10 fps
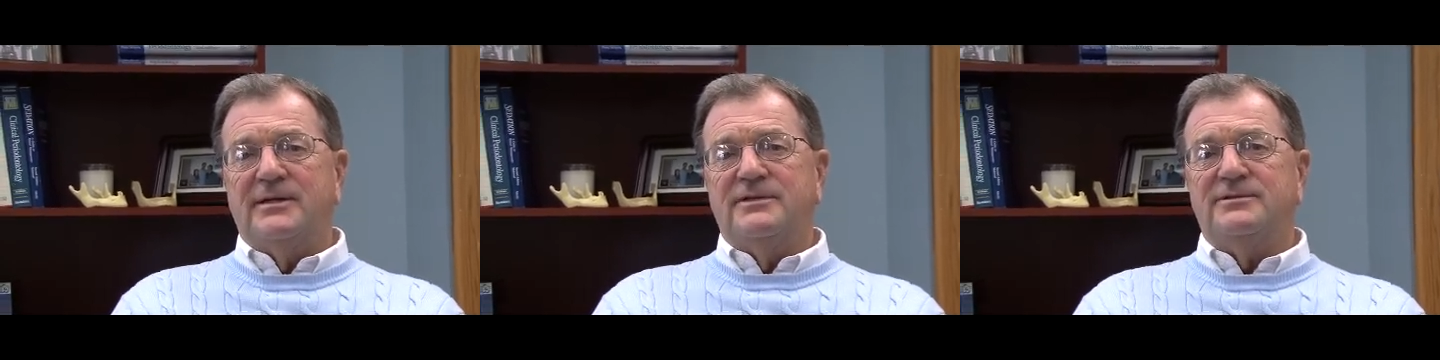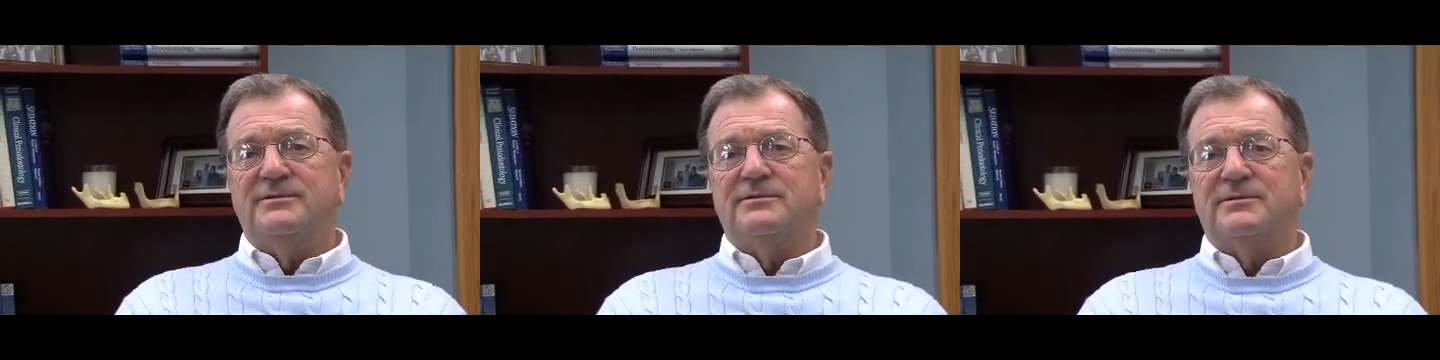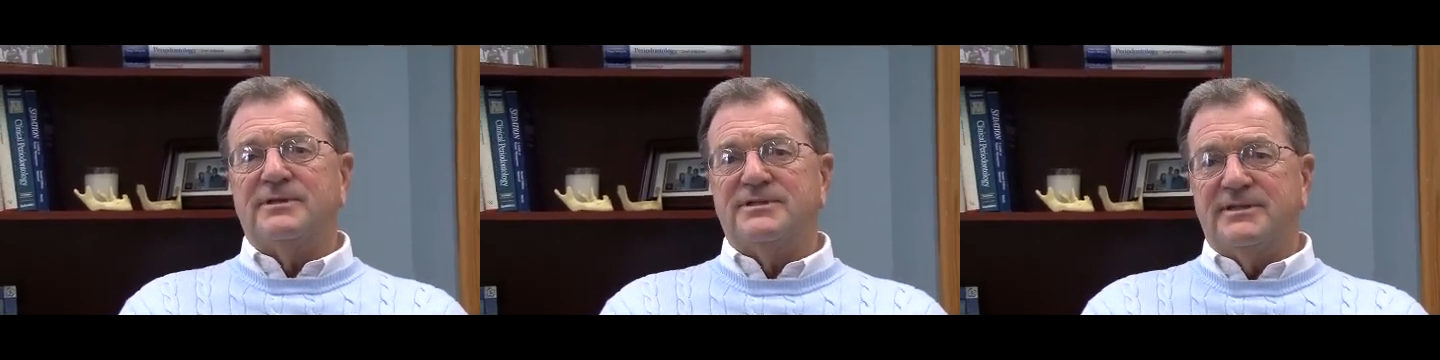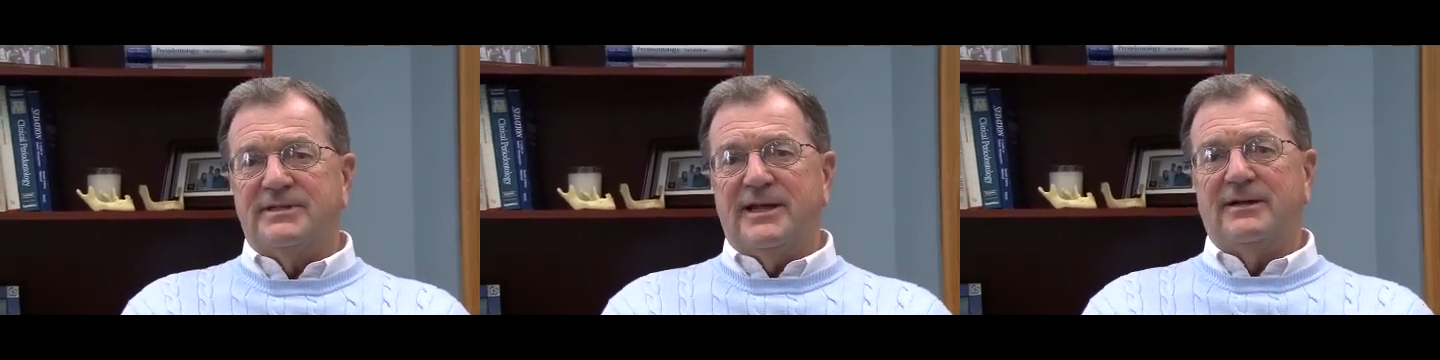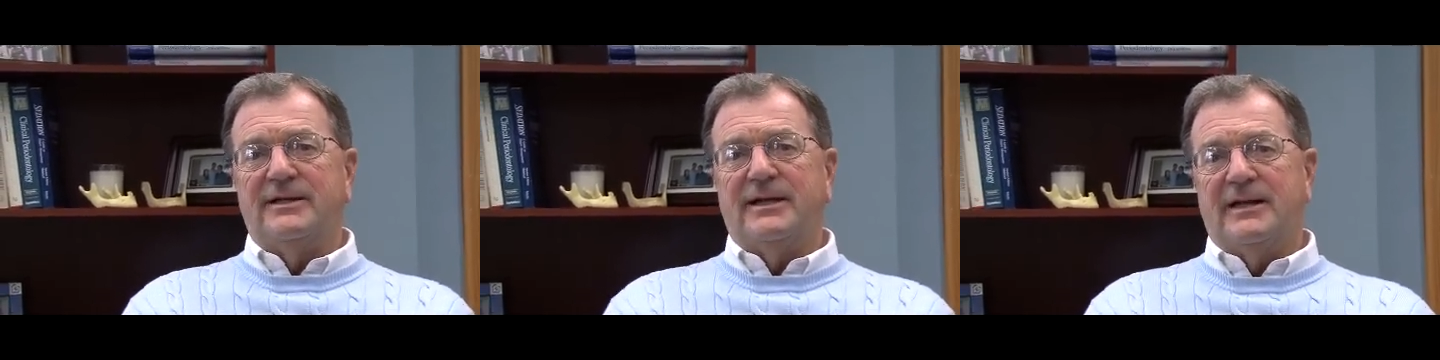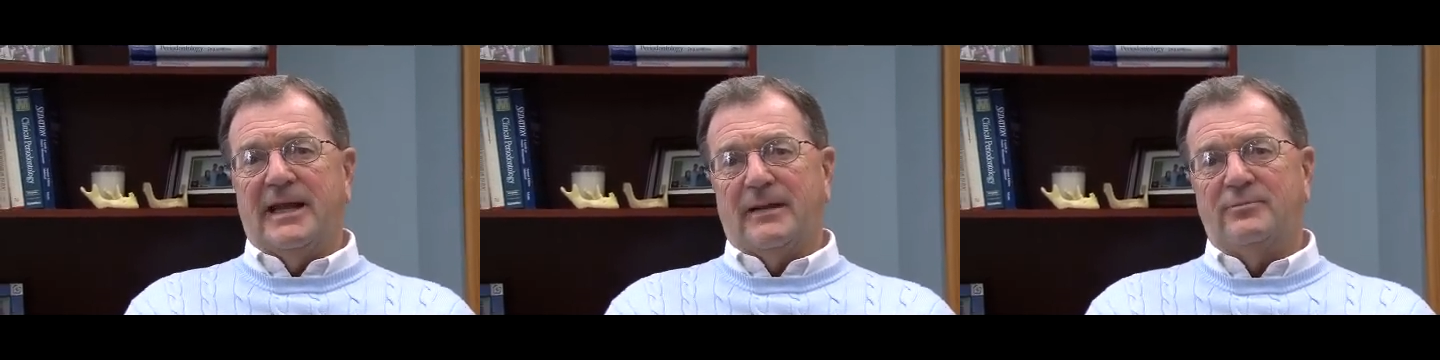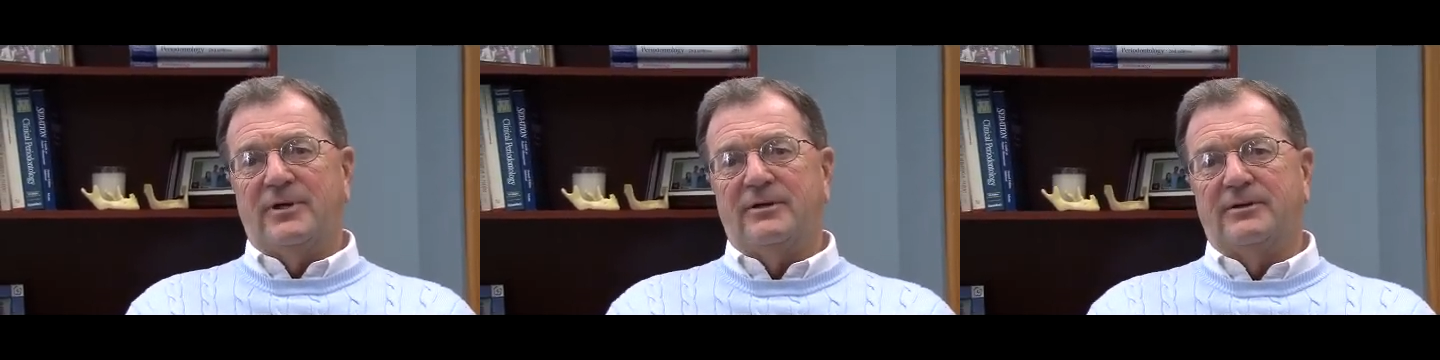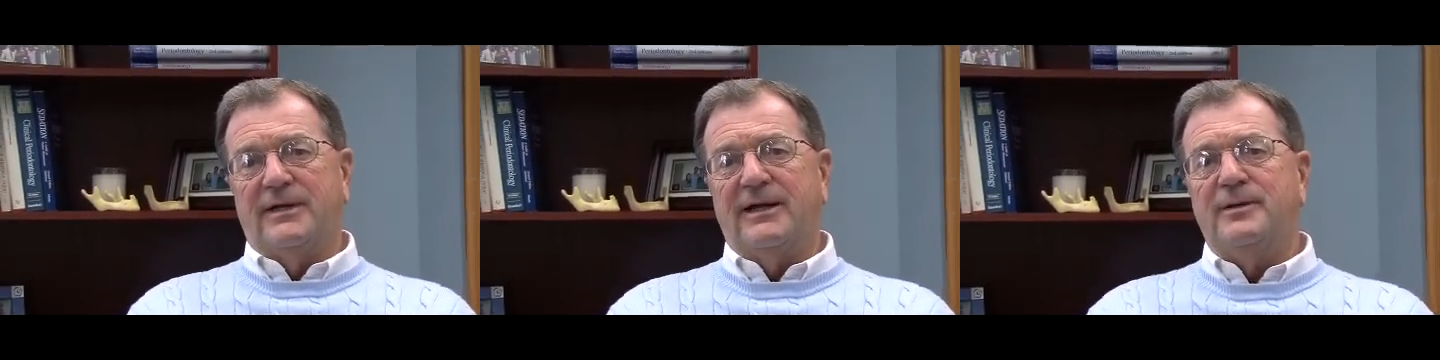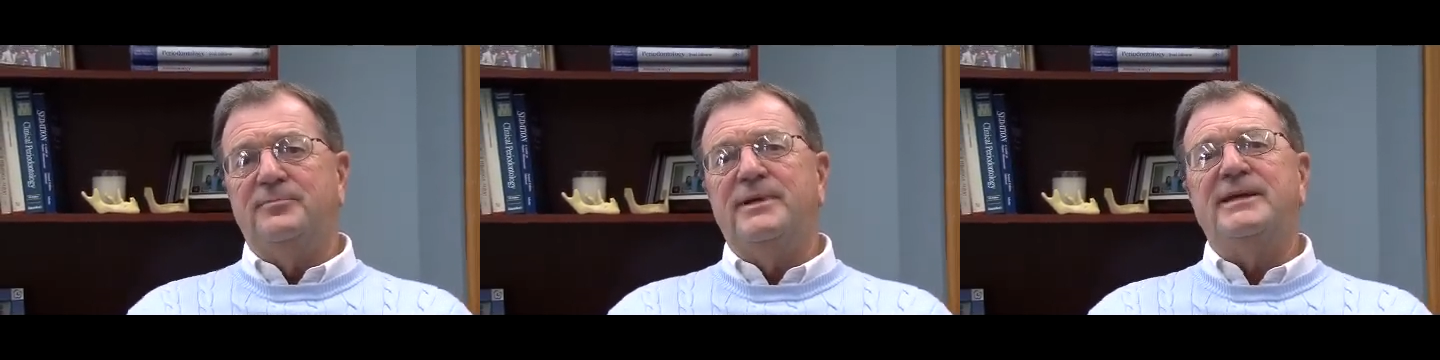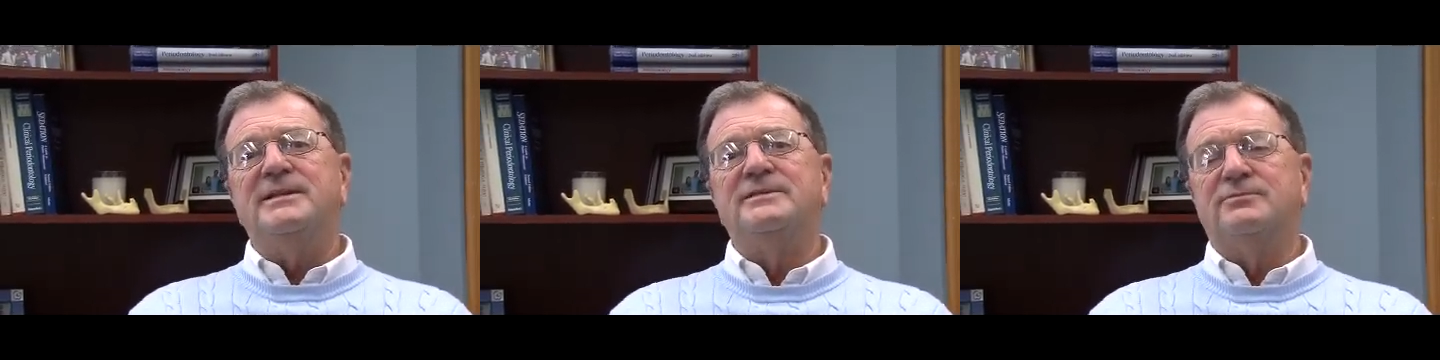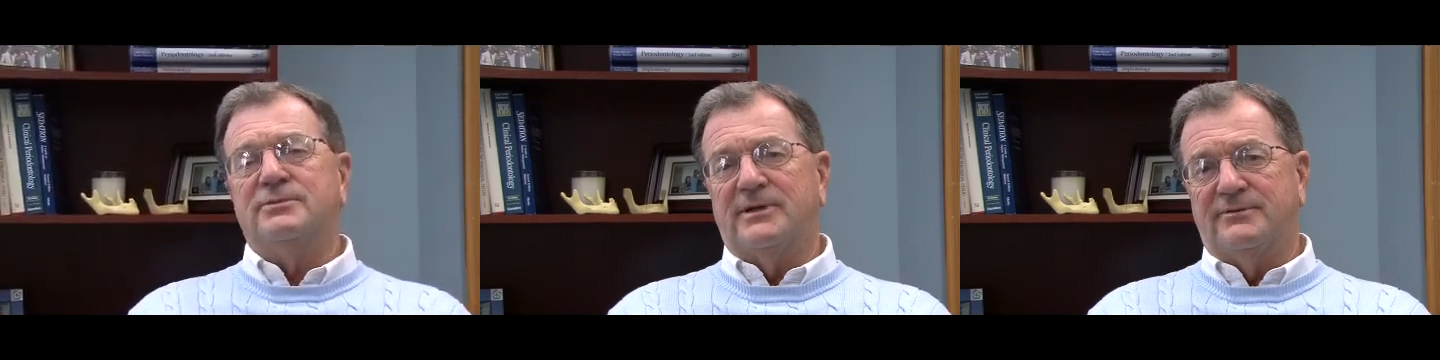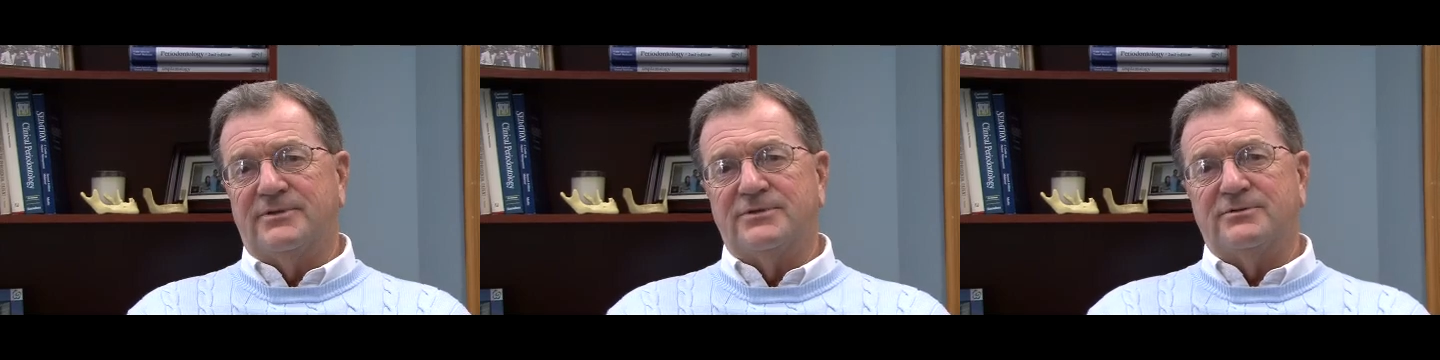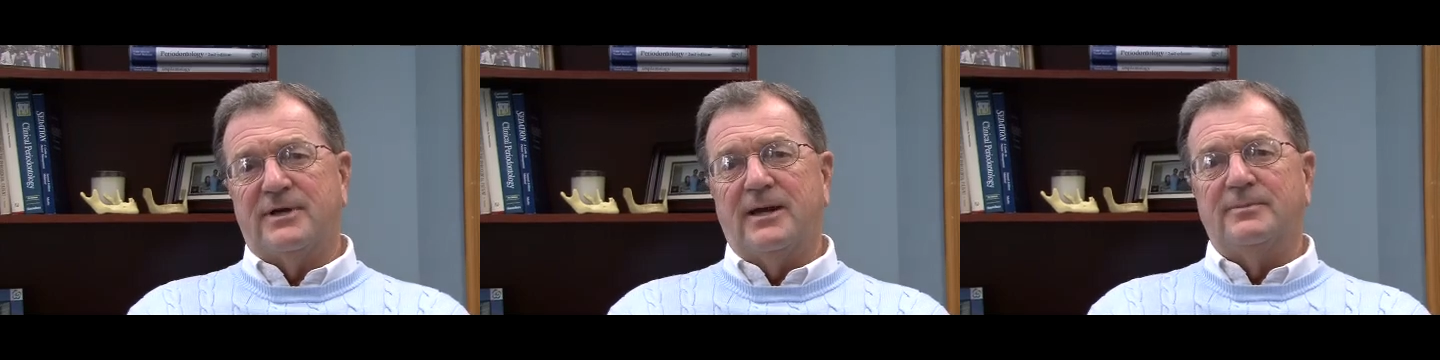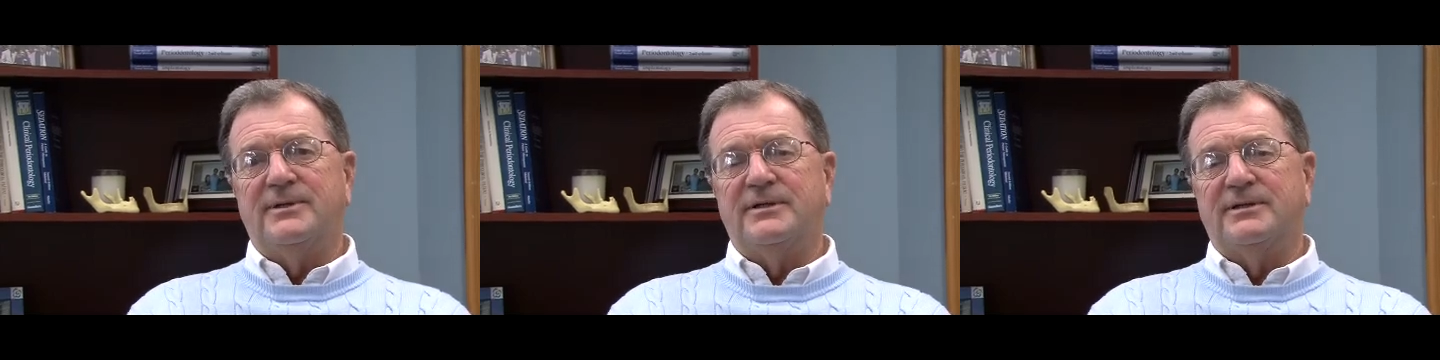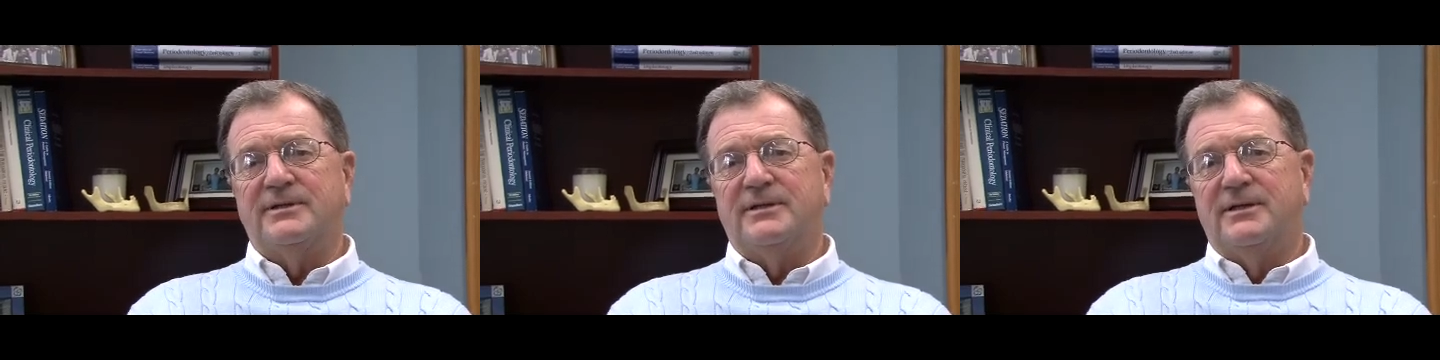to sit down and elaborate on any piece of what I've described here